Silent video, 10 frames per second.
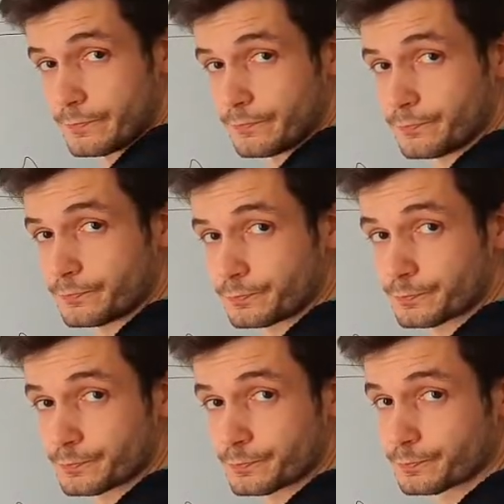
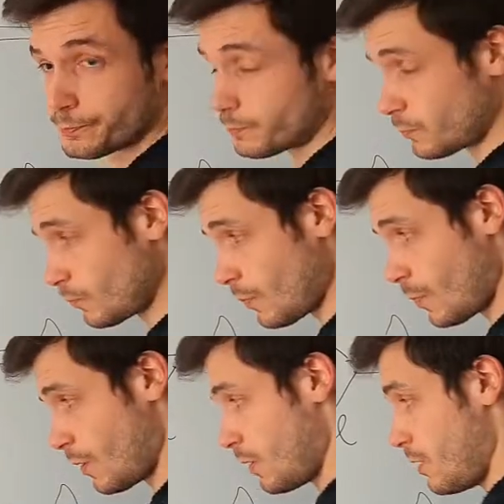
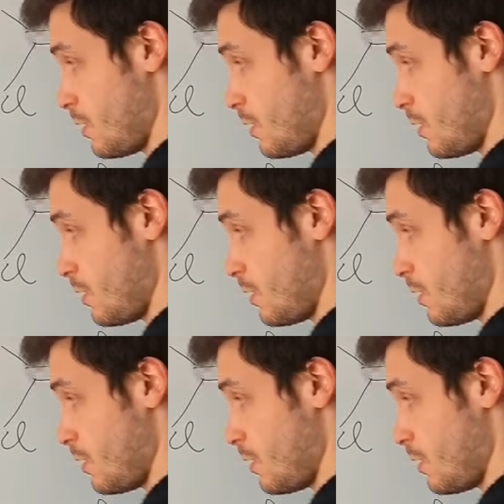Nothing is said.